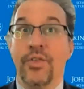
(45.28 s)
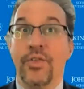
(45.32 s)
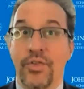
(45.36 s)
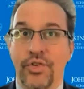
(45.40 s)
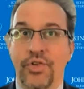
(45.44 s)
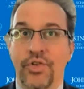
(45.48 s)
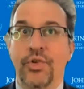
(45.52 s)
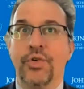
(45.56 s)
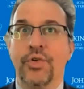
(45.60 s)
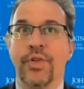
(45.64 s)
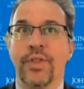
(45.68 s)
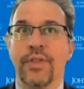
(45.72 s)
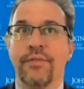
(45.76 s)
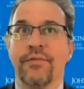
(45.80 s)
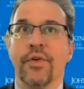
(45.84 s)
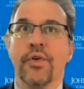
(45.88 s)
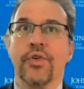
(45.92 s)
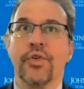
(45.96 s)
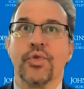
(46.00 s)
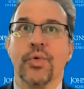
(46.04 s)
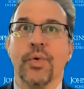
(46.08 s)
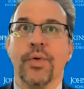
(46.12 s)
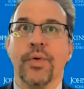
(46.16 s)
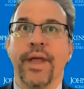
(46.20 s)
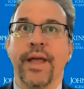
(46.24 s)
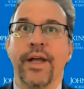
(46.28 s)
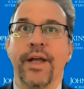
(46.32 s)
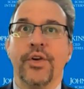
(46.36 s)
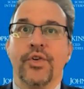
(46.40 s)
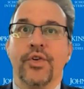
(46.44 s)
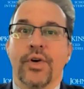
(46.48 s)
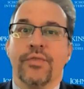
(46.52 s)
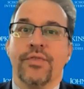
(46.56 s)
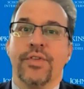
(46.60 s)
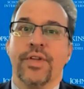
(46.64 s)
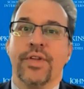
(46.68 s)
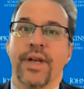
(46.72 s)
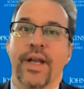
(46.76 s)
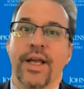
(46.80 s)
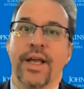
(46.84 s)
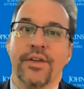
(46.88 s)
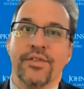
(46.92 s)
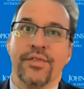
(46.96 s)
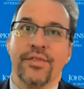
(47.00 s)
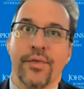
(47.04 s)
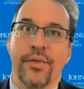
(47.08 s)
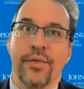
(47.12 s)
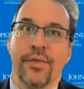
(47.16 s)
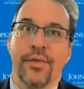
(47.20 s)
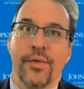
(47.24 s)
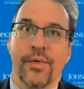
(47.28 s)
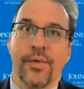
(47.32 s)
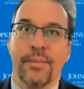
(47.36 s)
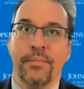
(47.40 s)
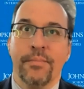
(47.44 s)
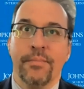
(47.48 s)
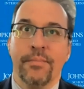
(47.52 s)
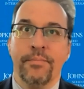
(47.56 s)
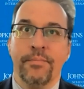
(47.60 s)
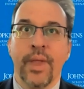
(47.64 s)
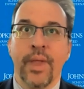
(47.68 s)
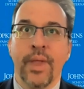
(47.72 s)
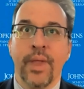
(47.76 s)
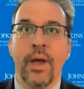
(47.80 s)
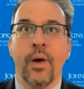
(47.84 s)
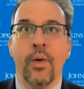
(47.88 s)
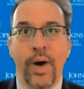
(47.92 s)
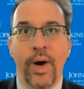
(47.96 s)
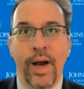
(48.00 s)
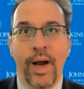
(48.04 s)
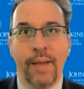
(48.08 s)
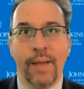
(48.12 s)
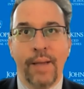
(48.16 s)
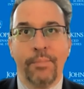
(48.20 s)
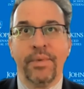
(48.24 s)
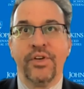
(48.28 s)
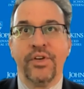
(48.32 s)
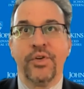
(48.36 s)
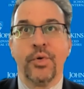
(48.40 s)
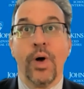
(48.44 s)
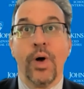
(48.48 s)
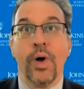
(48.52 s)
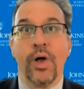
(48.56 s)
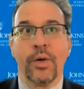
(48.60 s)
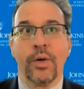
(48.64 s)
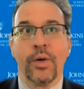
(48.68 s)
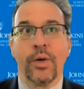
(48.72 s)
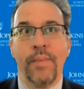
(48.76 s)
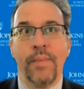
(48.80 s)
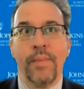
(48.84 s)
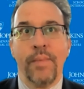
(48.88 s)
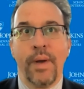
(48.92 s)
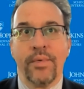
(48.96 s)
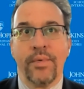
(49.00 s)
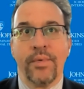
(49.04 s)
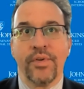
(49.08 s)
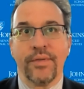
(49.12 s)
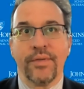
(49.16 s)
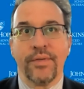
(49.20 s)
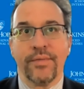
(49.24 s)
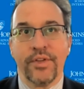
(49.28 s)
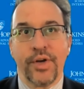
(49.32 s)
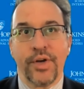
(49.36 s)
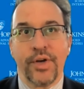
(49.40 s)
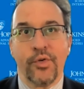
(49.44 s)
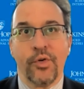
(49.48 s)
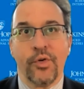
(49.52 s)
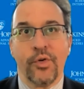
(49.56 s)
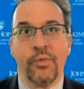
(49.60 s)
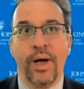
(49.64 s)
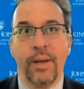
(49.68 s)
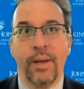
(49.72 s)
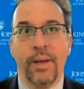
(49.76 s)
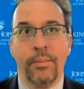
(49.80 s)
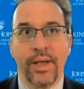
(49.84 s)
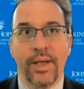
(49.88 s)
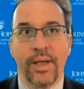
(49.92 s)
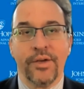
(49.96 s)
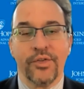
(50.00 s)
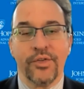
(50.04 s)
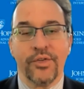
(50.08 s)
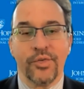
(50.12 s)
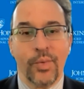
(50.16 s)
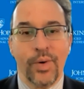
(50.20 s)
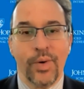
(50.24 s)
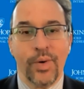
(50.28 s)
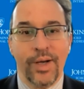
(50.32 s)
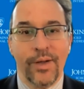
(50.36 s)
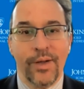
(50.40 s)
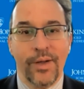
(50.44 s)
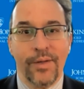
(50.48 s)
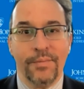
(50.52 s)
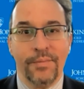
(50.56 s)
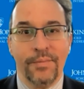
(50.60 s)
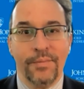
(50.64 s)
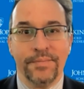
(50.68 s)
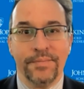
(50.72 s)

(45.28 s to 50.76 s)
Due to the virtual nature of today's forum, we're happy to welcome members of the general public as well.